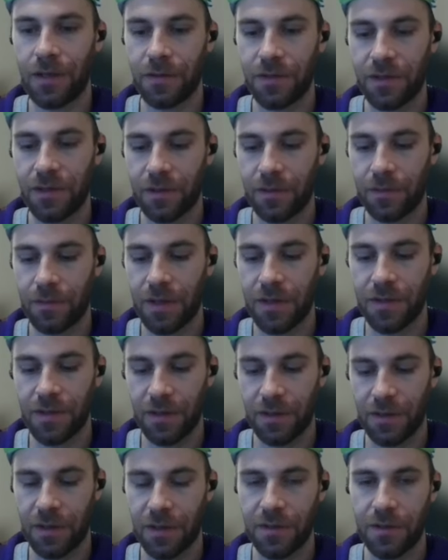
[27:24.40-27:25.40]
have some,
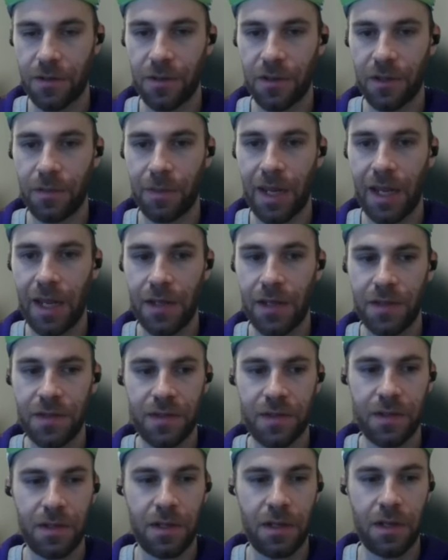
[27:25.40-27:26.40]
let's call them
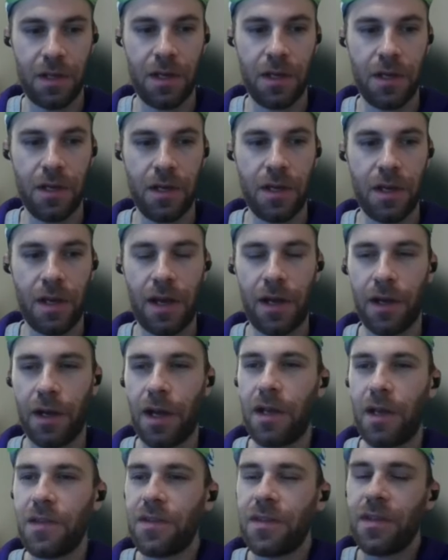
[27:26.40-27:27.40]
gains.
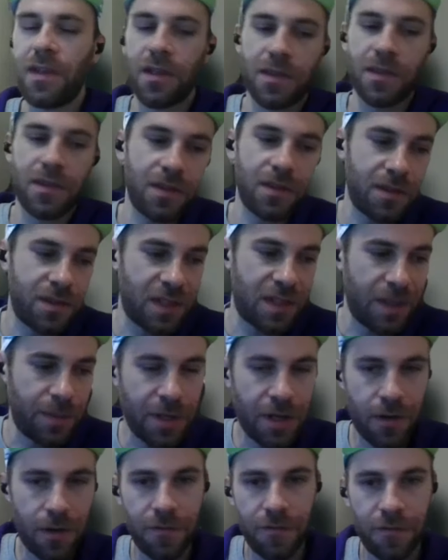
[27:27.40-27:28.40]
I see that
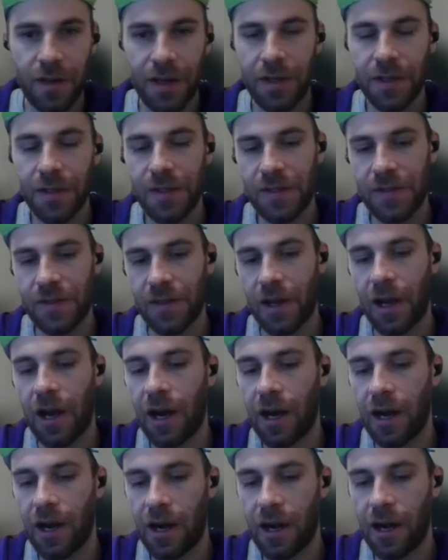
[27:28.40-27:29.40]
similar things
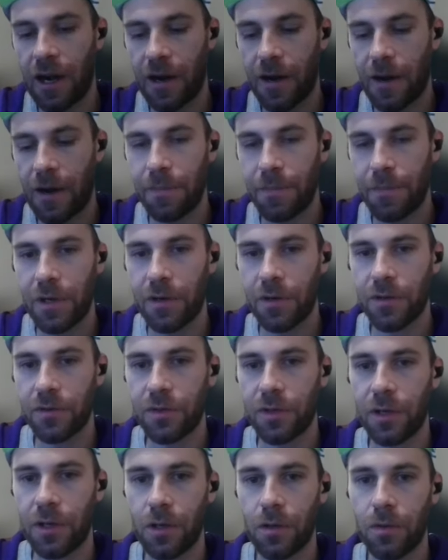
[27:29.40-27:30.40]
are appear
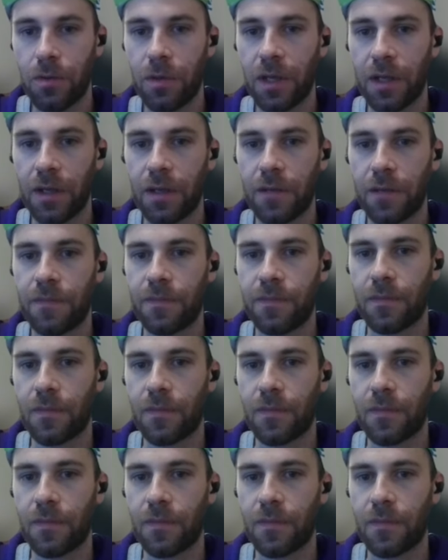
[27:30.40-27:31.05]
also in clothing.